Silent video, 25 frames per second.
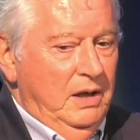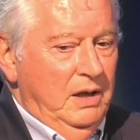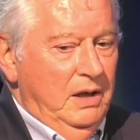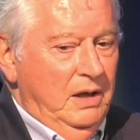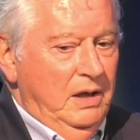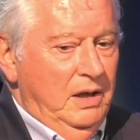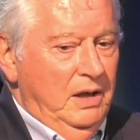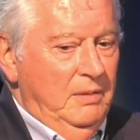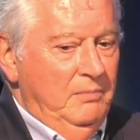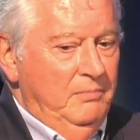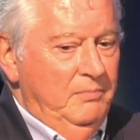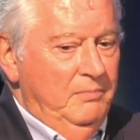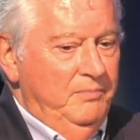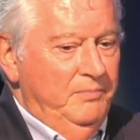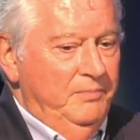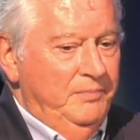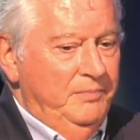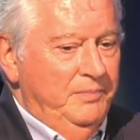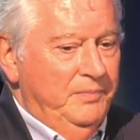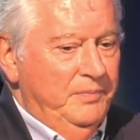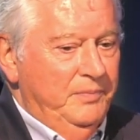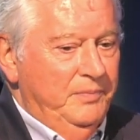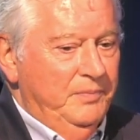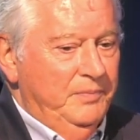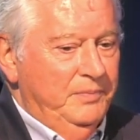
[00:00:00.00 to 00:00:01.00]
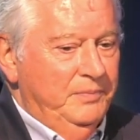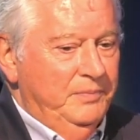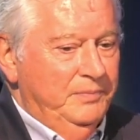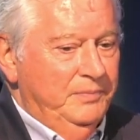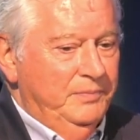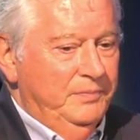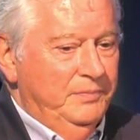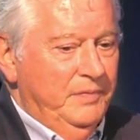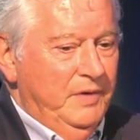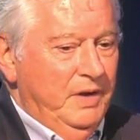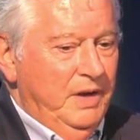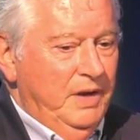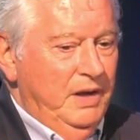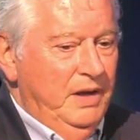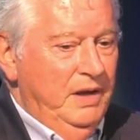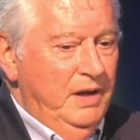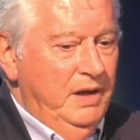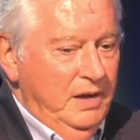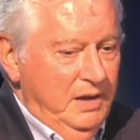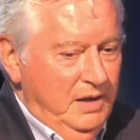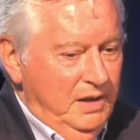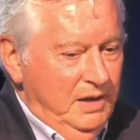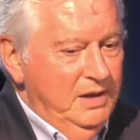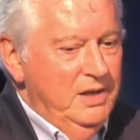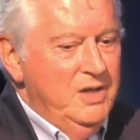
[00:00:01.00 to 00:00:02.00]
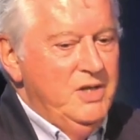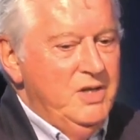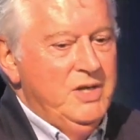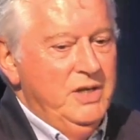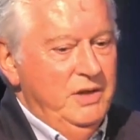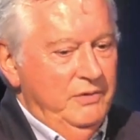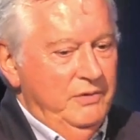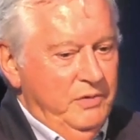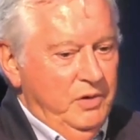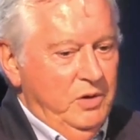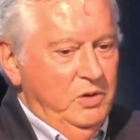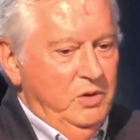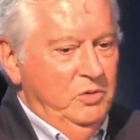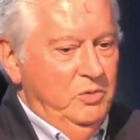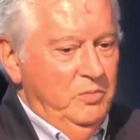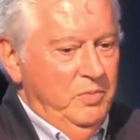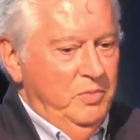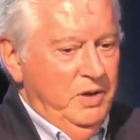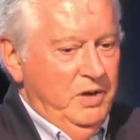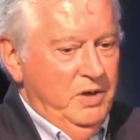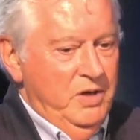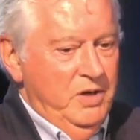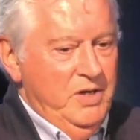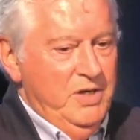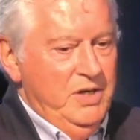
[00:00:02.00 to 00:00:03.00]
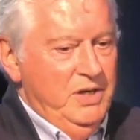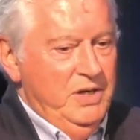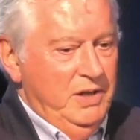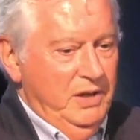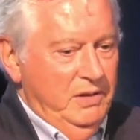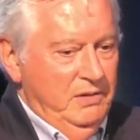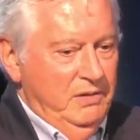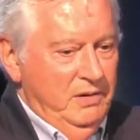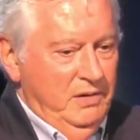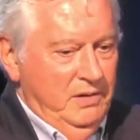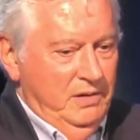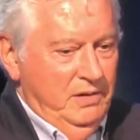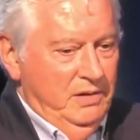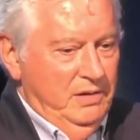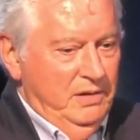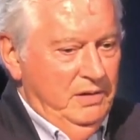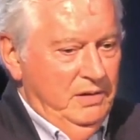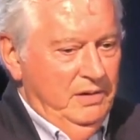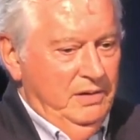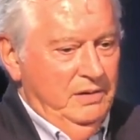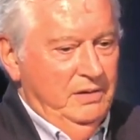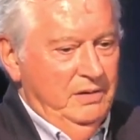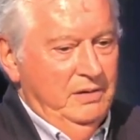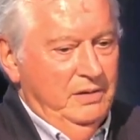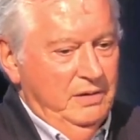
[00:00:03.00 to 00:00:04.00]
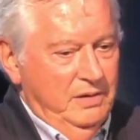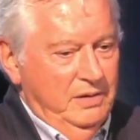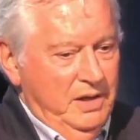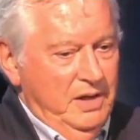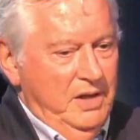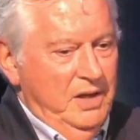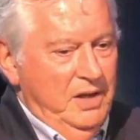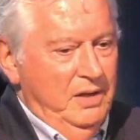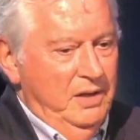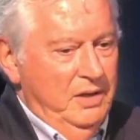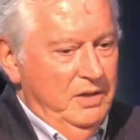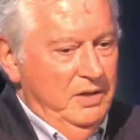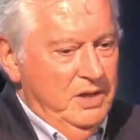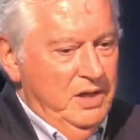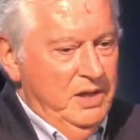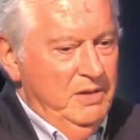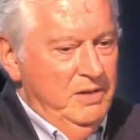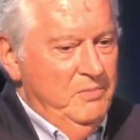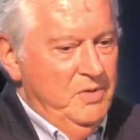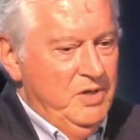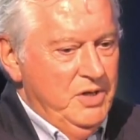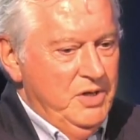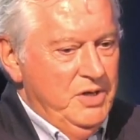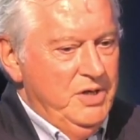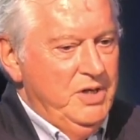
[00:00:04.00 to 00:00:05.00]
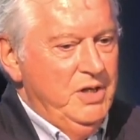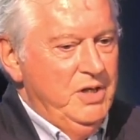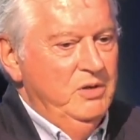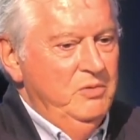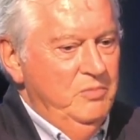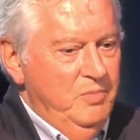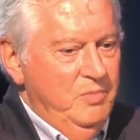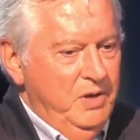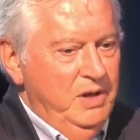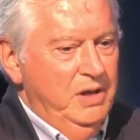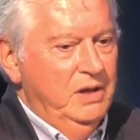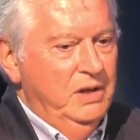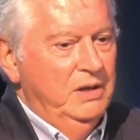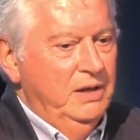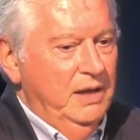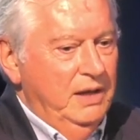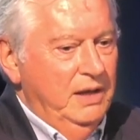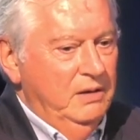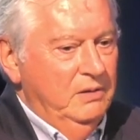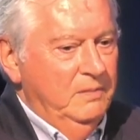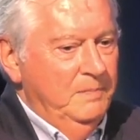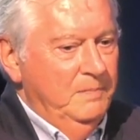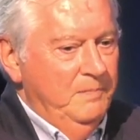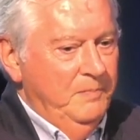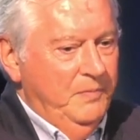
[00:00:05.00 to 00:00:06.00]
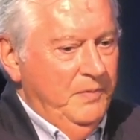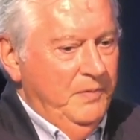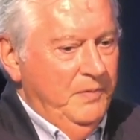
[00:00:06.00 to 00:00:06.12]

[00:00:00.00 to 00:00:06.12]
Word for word: Um, it, it is difficult because, you know, the, the teams are so big now.